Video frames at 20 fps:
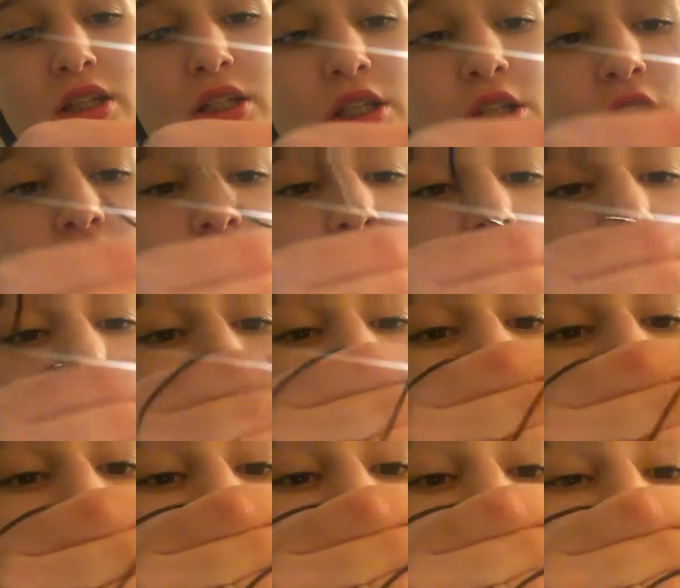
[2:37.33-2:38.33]
teardrop
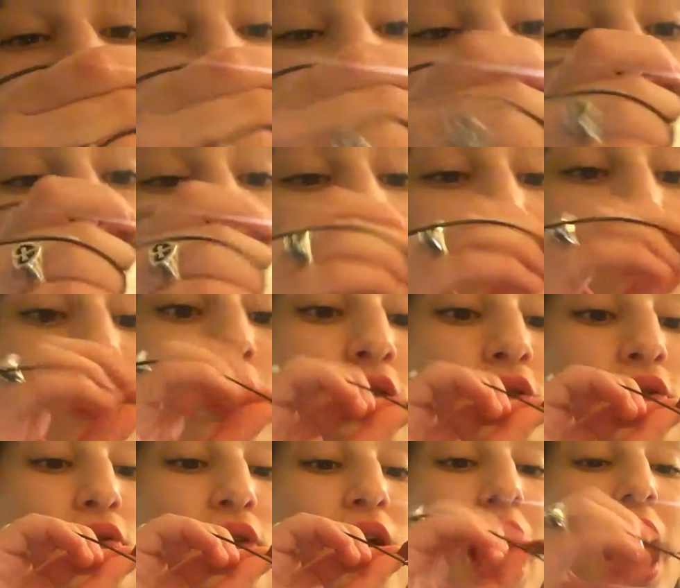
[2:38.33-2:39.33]
shape, and it's really
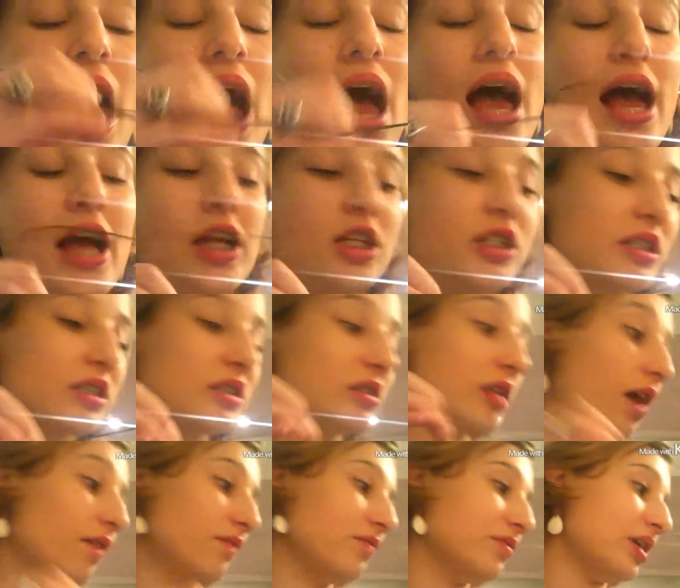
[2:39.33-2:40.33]
smooth. I just
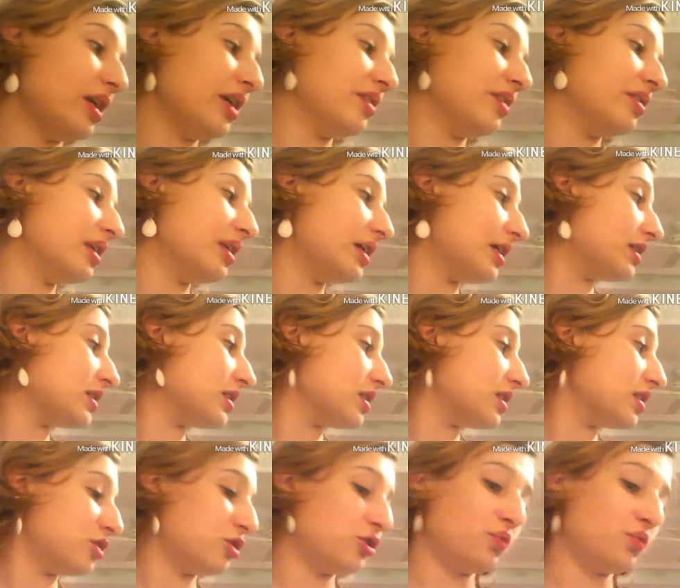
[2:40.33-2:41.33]
love
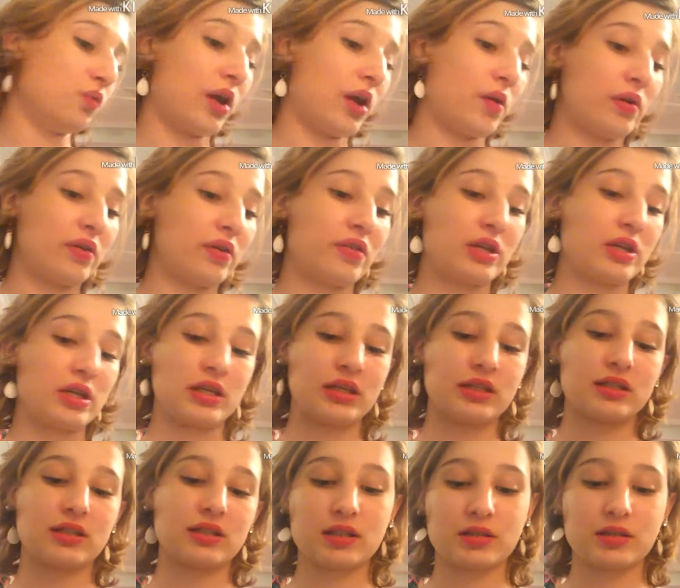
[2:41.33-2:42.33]
this to wear with
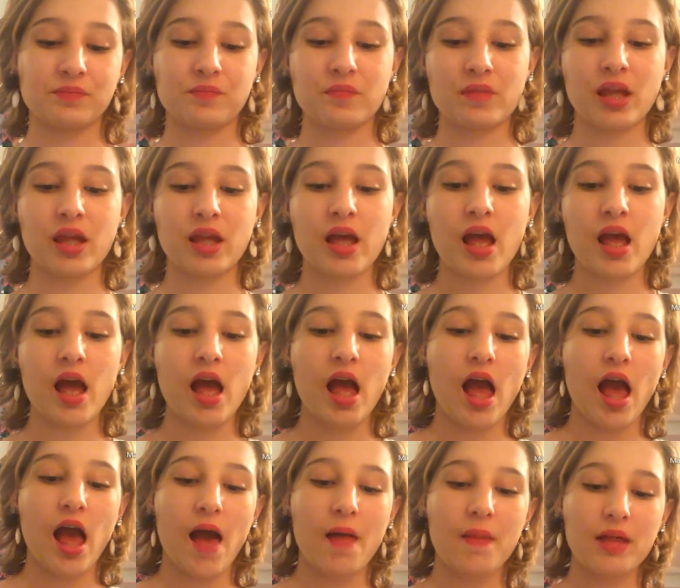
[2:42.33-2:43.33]
things.
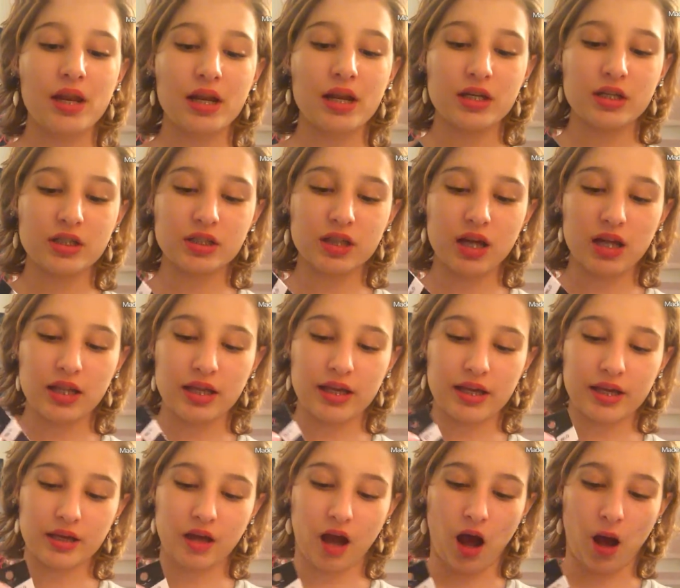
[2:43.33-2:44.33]
And then I just got
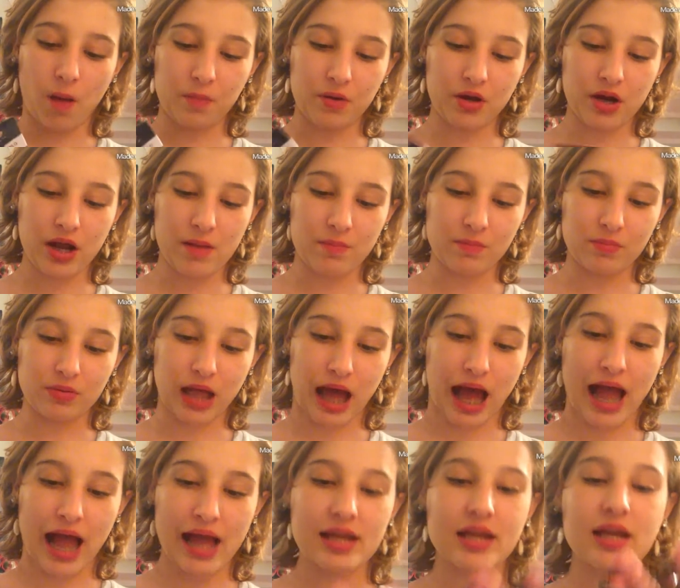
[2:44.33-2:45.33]
like a copper and
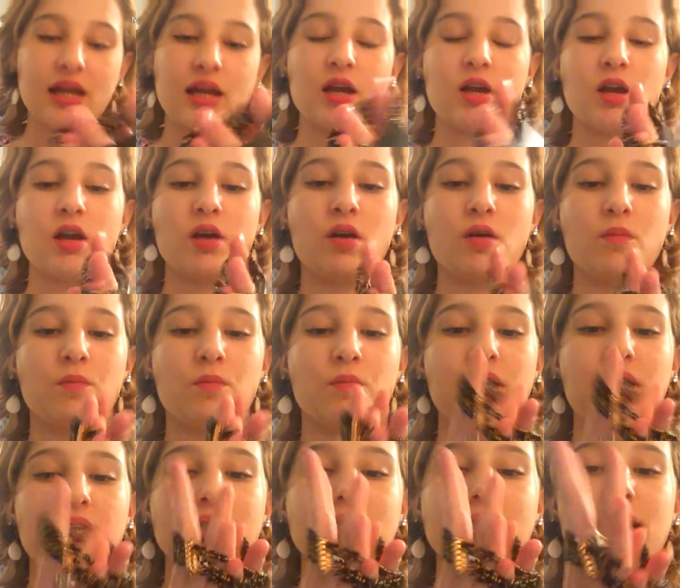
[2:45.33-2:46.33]
black
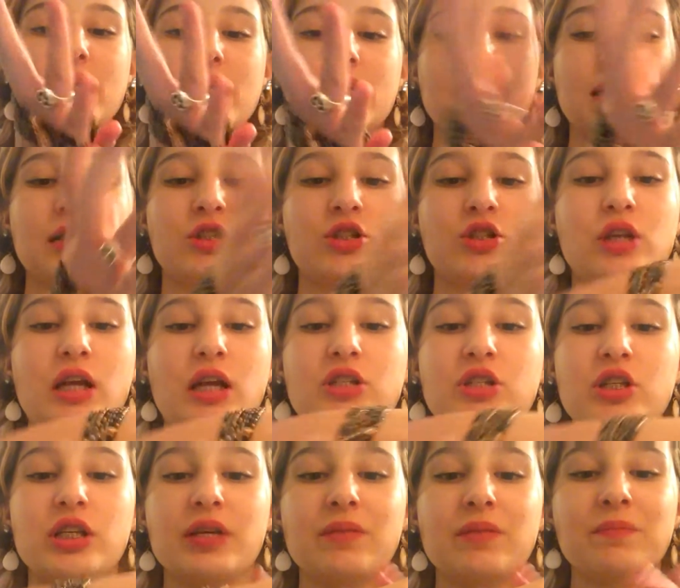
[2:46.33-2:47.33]
bracelet that's
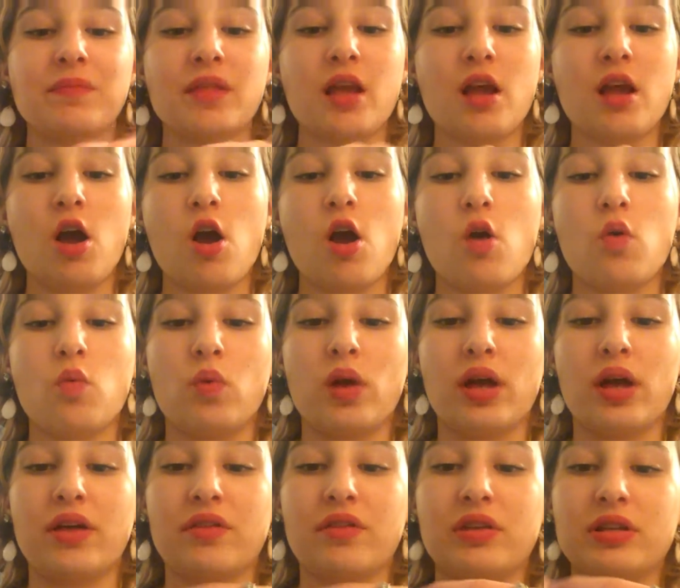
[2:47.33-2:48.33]
stretchy
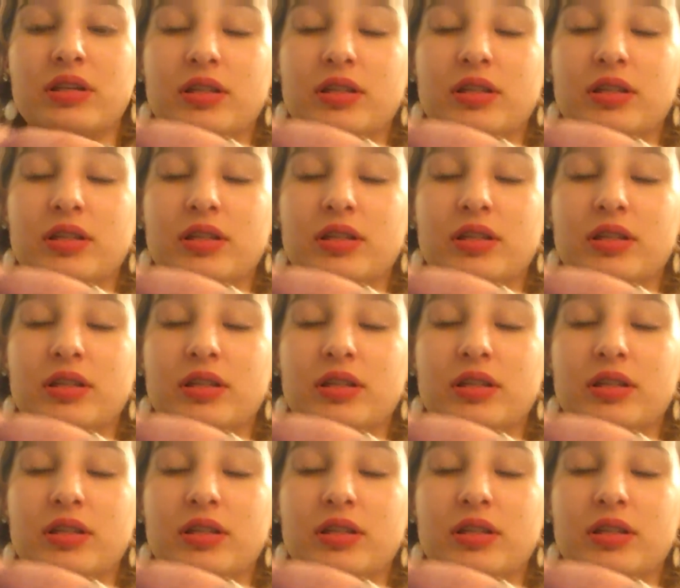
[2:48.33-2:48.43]
with